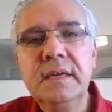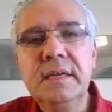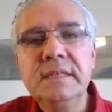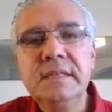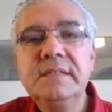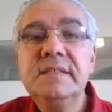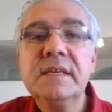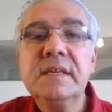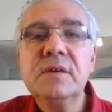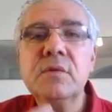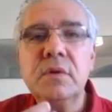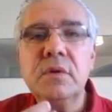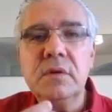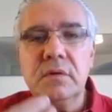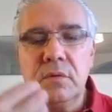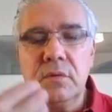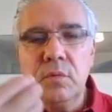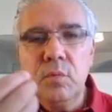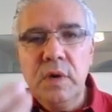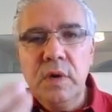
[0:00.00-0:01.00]

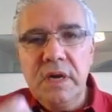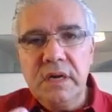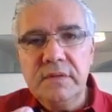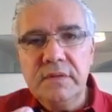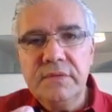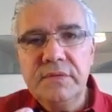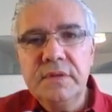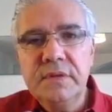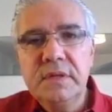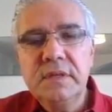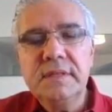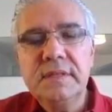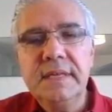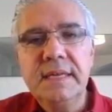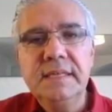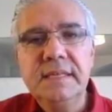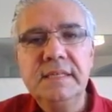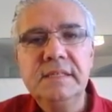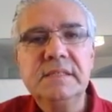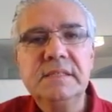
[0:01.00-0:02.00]
integral wealth,
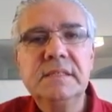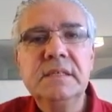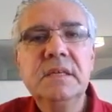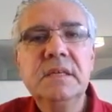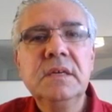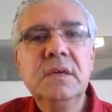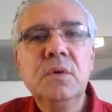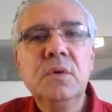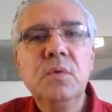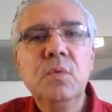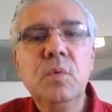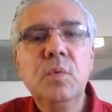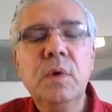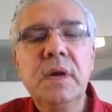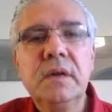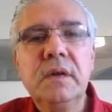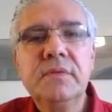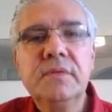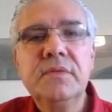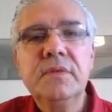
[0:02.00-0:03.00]
that is,
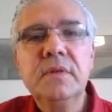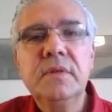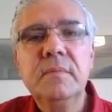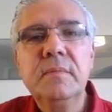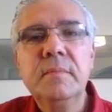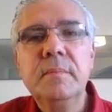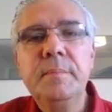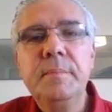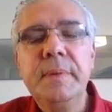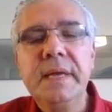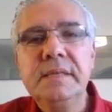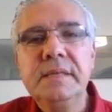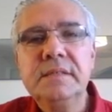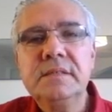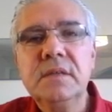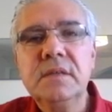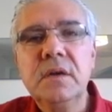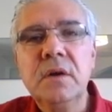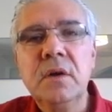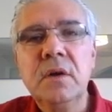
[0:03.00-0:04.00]
wealth
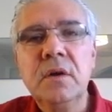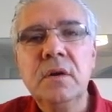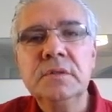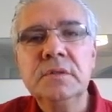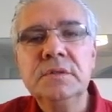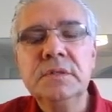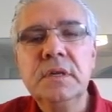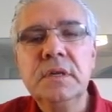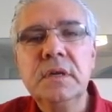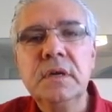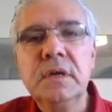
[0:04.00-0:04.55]
based on